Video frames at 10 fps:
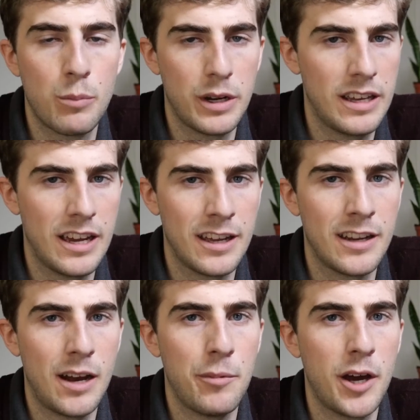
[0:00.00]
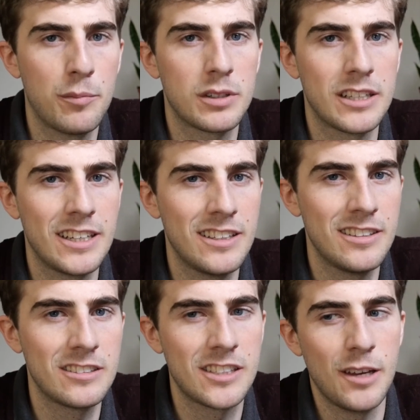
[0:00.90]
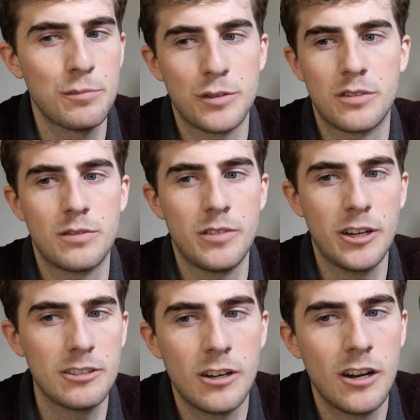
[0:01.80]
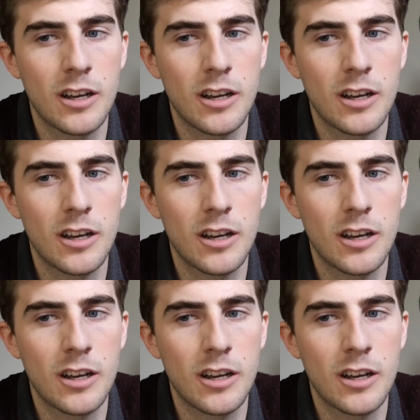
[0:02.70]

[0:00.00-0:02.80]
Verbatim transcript: but again, I'm not playing these games very long.